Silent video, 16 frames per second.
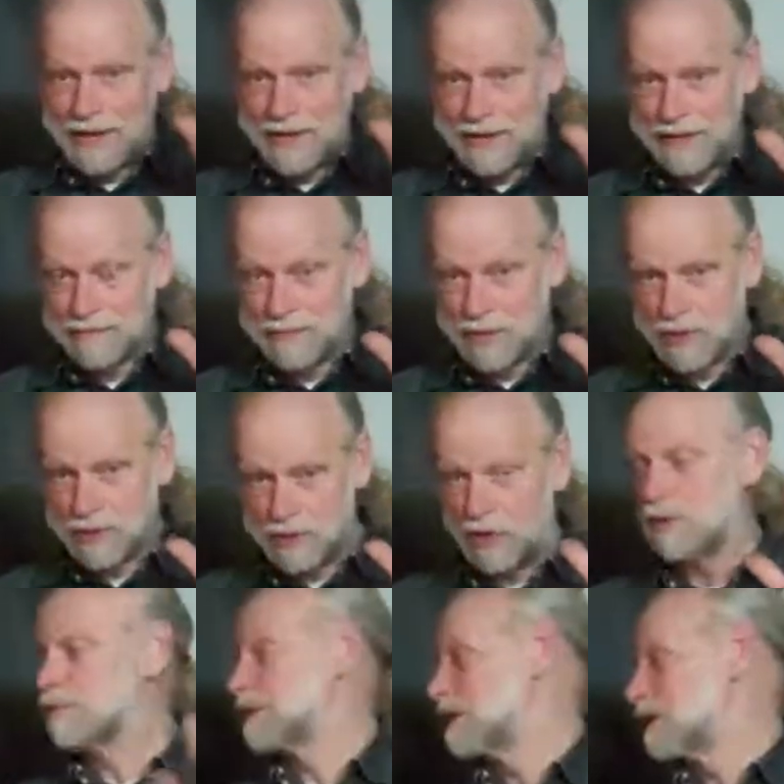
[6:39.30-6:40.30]
am
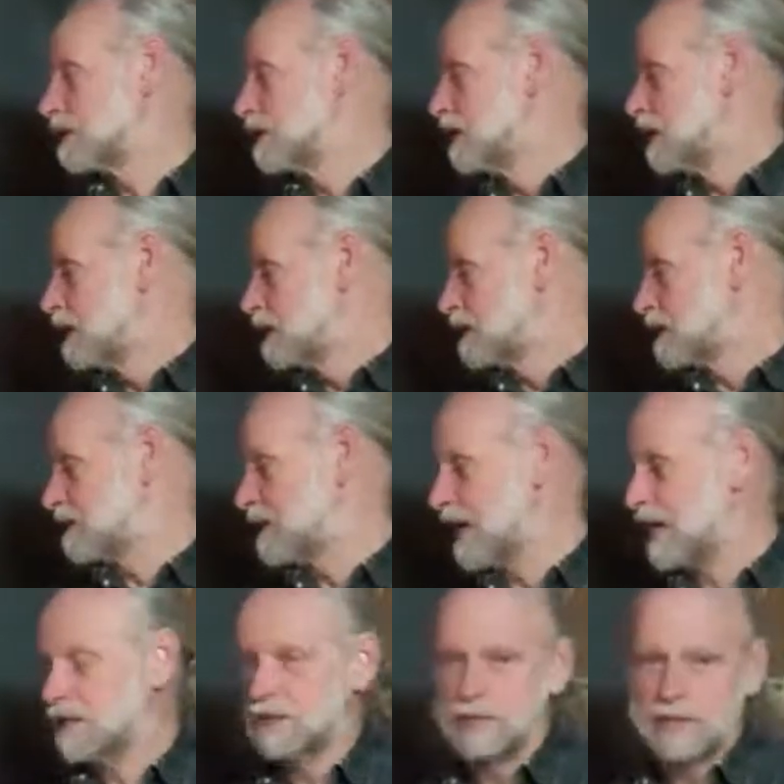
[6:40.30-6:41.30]
determined to
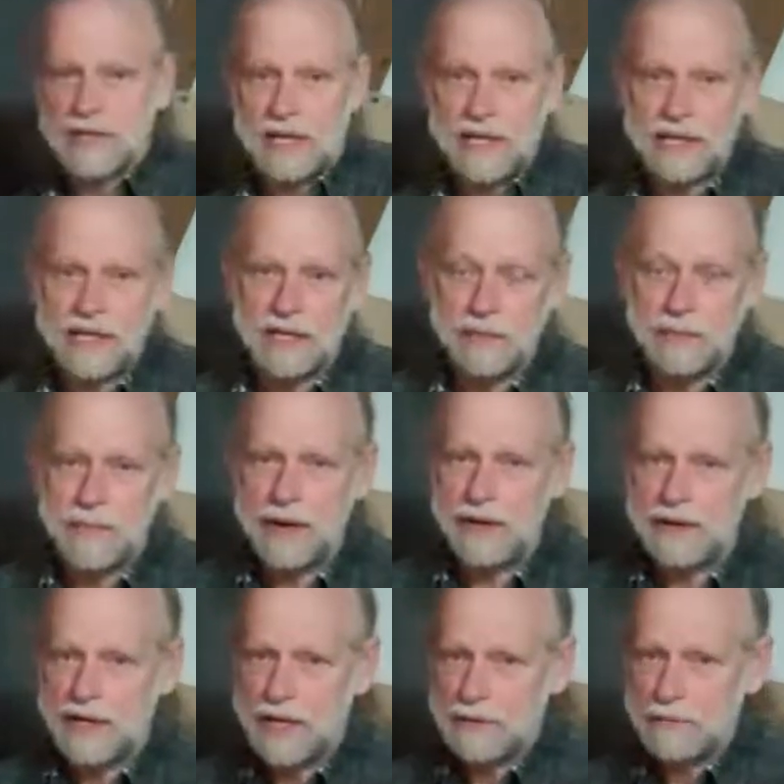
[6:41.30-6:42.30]
tackle that. And the
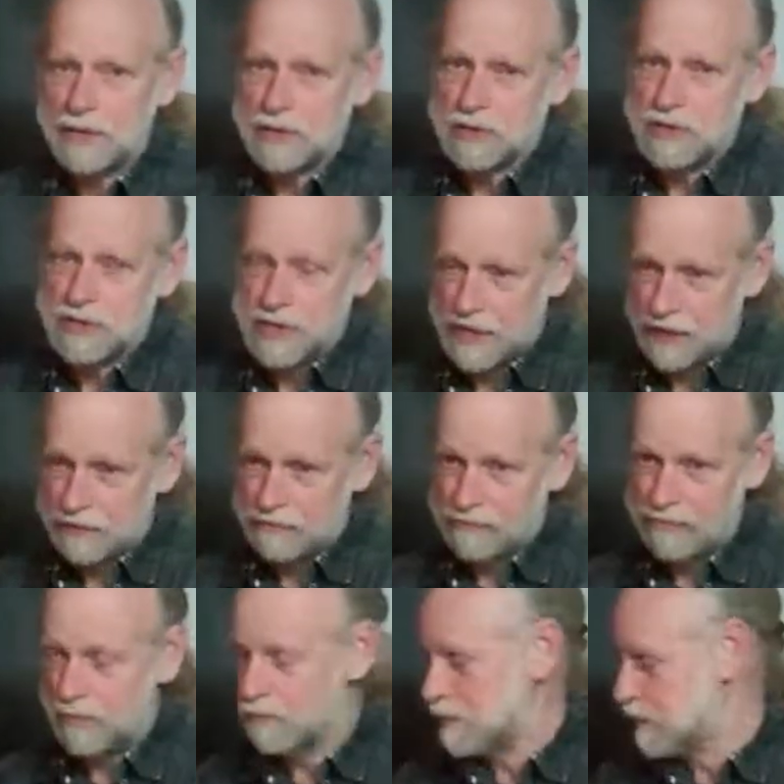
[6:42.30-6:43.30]
paradigm
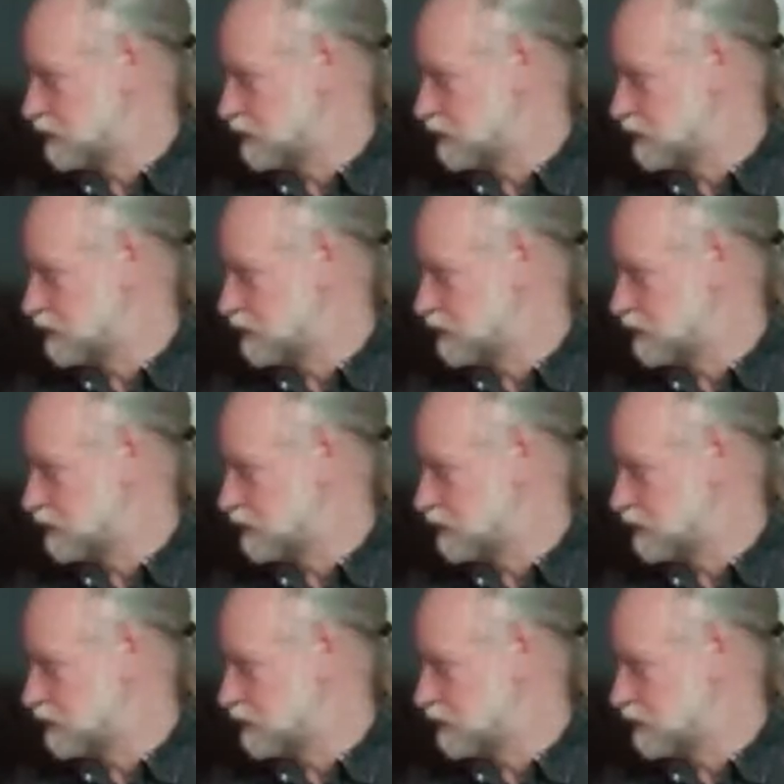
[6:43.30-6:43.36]
itself won't